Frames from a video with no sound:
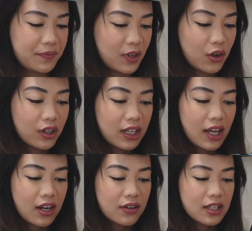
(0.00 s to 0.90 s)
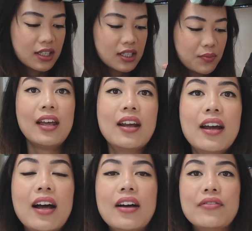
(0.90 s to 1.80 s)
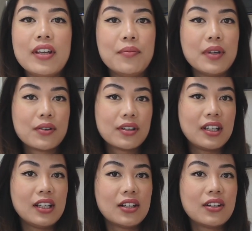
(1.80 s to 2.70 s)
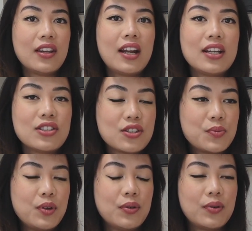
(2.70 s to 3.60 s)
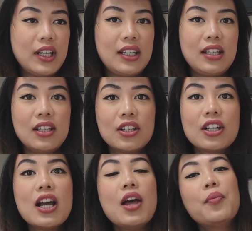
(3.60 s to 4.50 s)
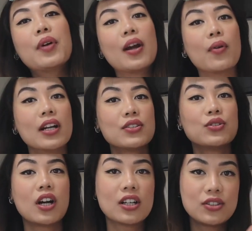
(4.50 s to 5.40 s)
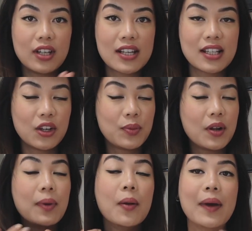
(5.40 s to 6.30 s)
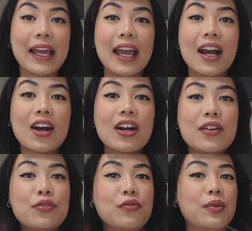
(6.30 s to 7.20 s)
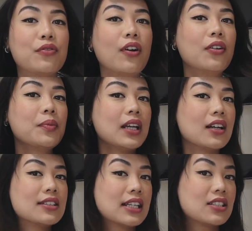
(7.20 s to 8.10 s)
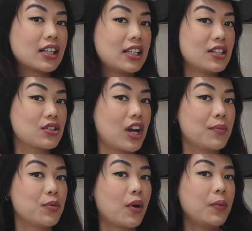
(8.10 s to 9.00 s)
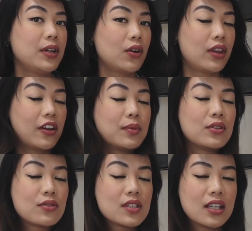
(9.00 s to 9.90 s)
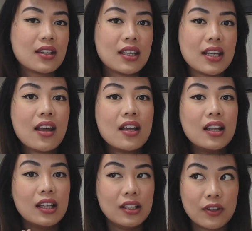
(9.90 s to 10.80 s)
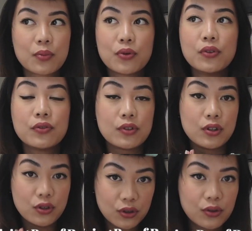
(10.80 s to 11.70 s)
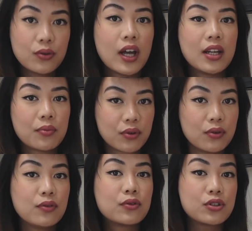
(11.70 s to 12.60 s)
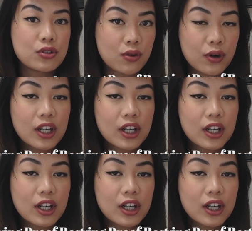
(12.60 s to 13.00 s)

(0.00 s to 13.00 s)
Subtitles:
curling iron, and I have a mirror here that I just put right here. But I wanted to talk to you guys a little bit about my hair. If you've been following me on TikTok and Instagram, you probably know that I've been using the Living Proof New and Improved Restore